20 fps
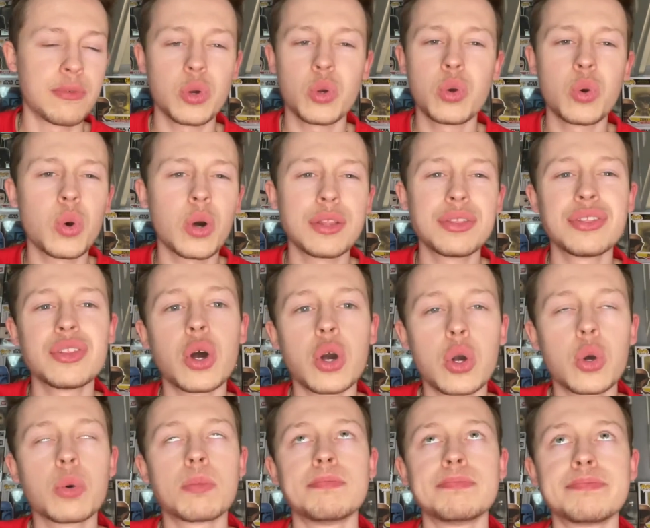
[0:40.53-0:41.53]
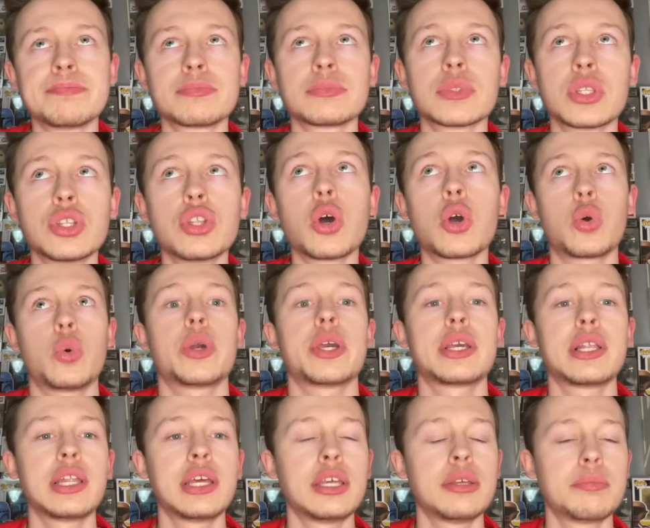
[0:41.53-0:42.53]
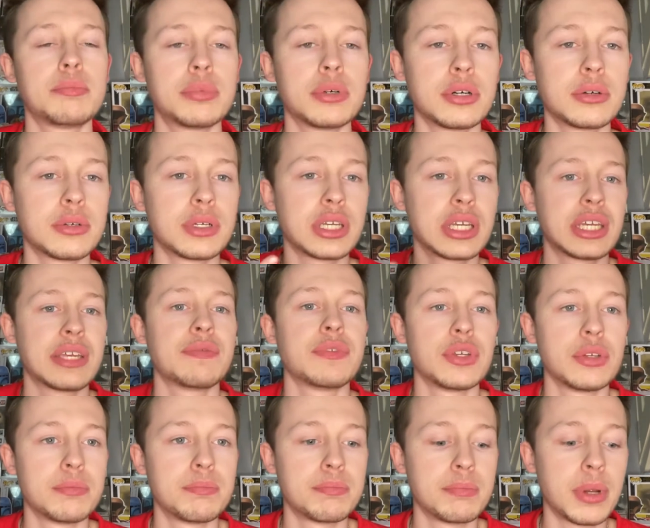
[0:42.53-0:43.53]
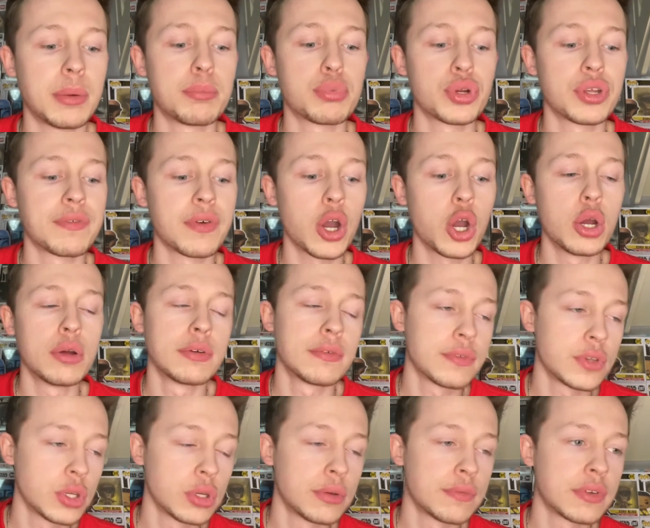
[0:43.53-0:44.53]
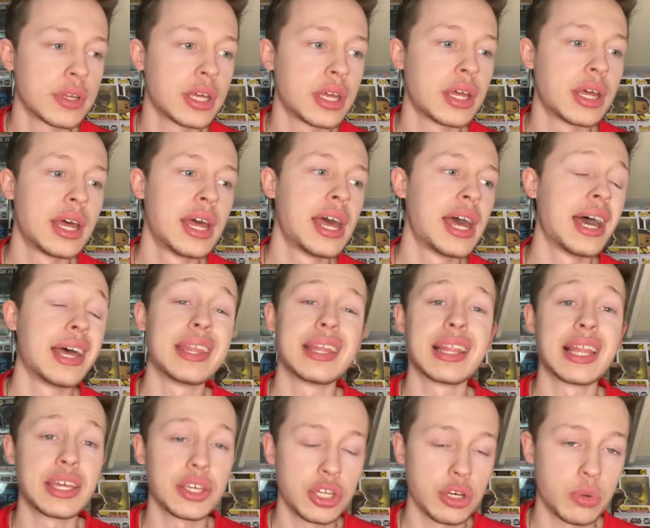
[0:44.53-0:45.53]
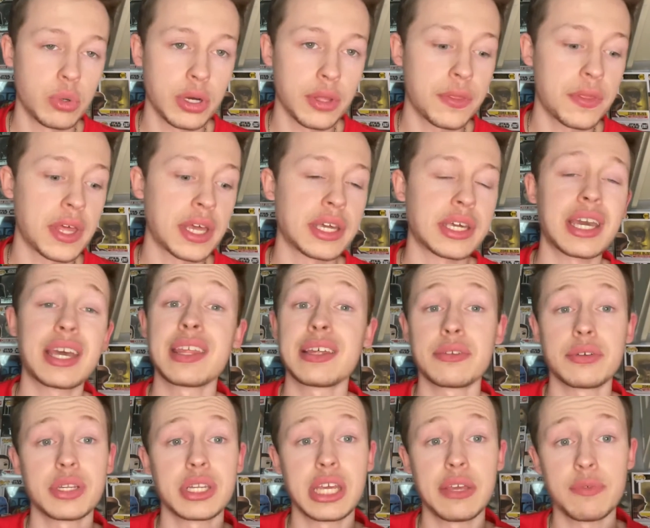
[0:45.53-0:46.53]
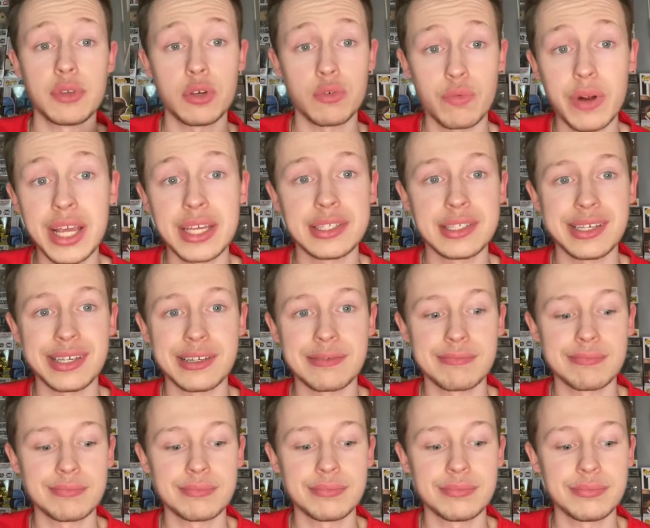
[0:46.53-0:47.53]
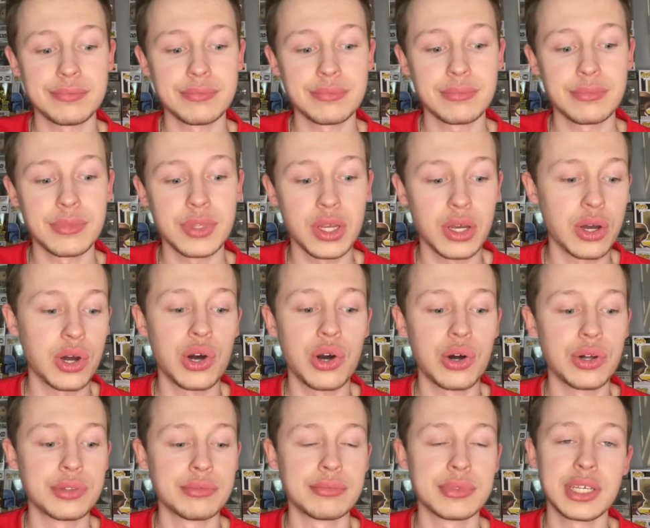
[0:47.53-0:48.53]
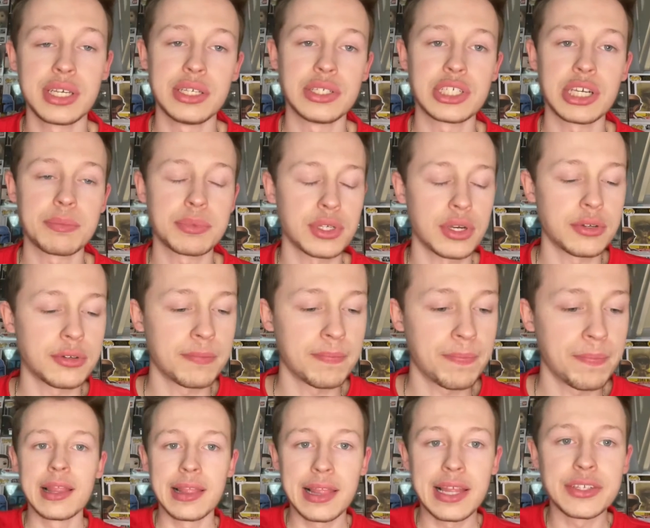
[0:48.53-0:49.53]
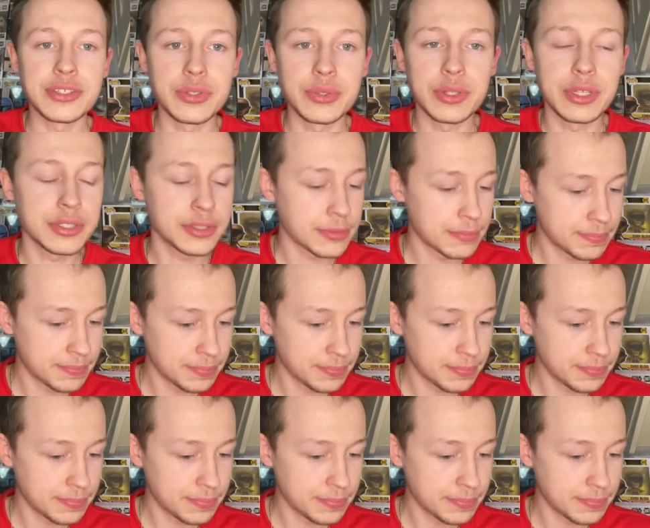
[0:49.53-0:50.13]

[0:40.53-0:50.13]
Quite not quickly, but I'm gonna give you a brief overview of it, and then let you know what I think, and then I'm gonna give you a rating on each episode. Let's do this.